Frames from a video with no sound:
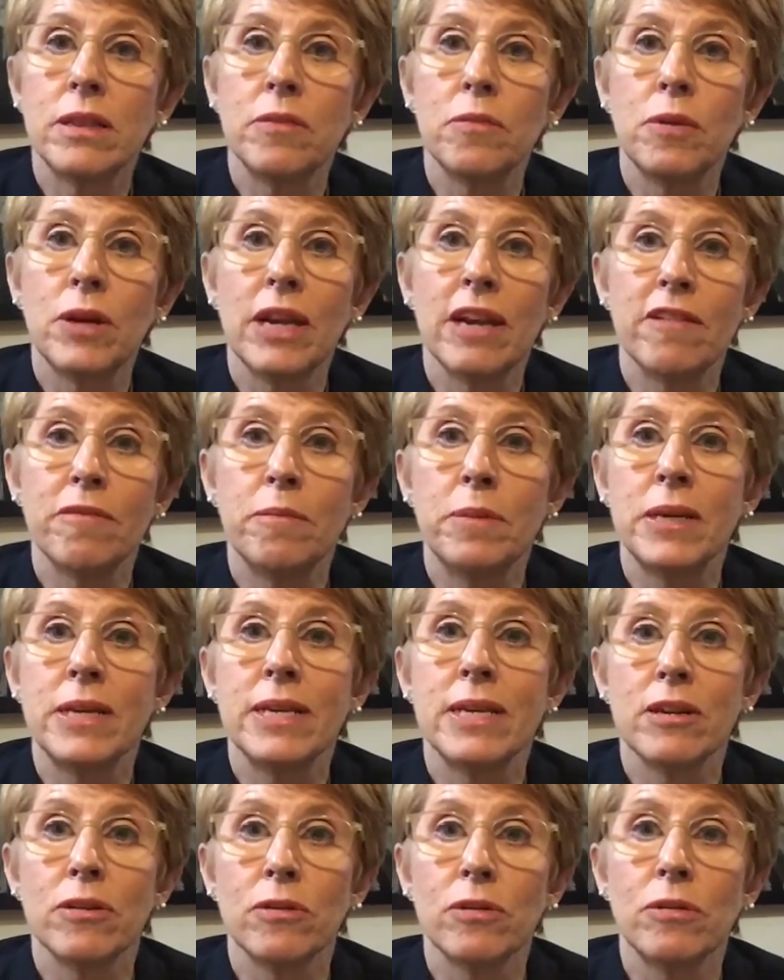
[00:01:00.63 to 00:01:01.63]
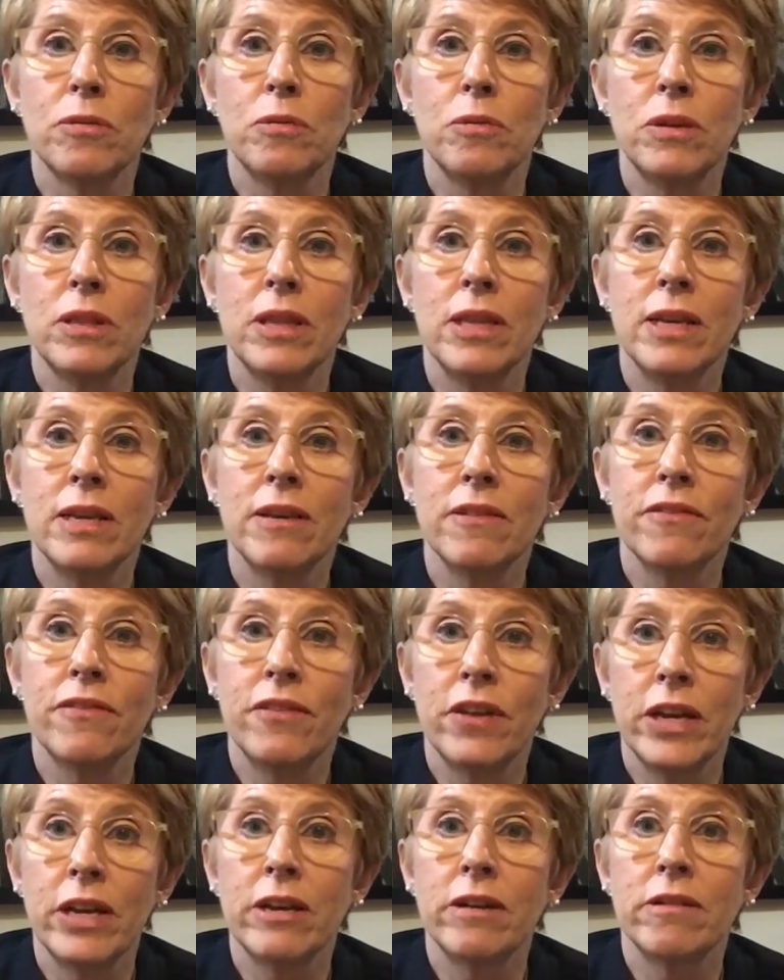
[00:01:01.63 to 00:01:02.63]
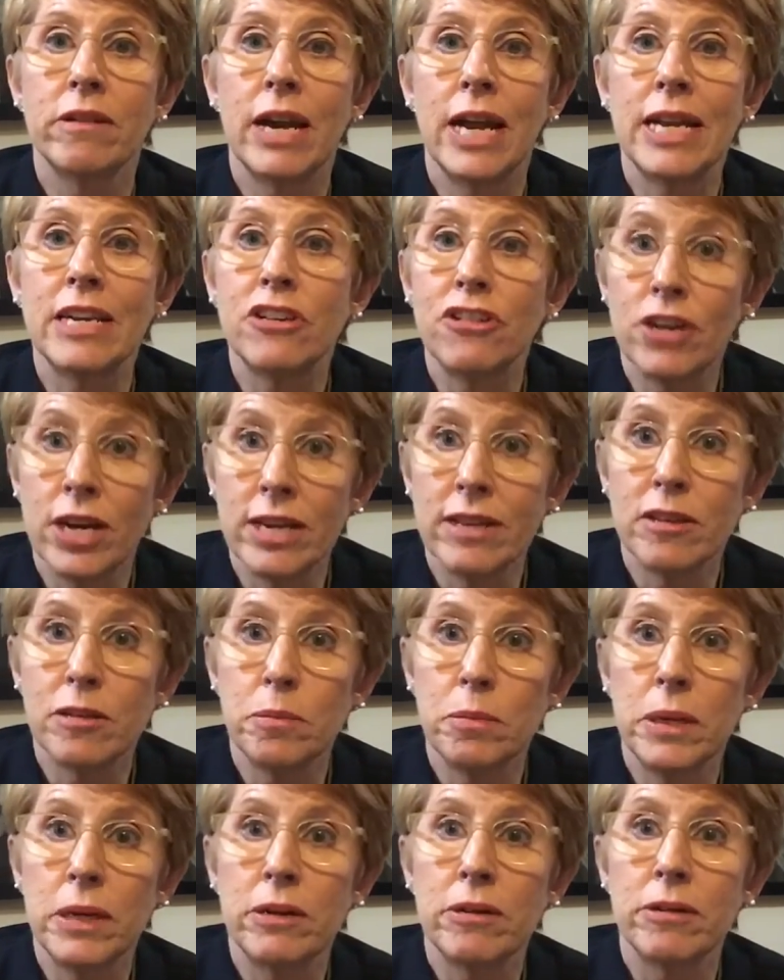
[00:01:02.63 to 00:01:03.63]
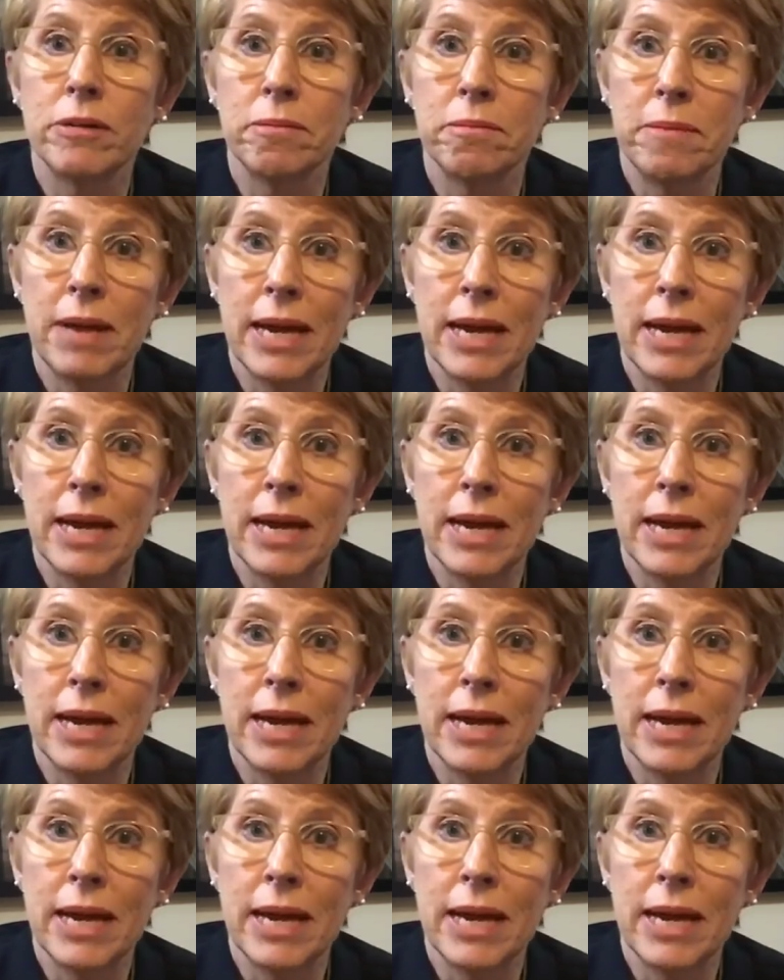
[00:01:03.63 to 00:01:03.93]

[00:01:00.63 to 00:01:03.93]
we have been dealt with in a fair and transparent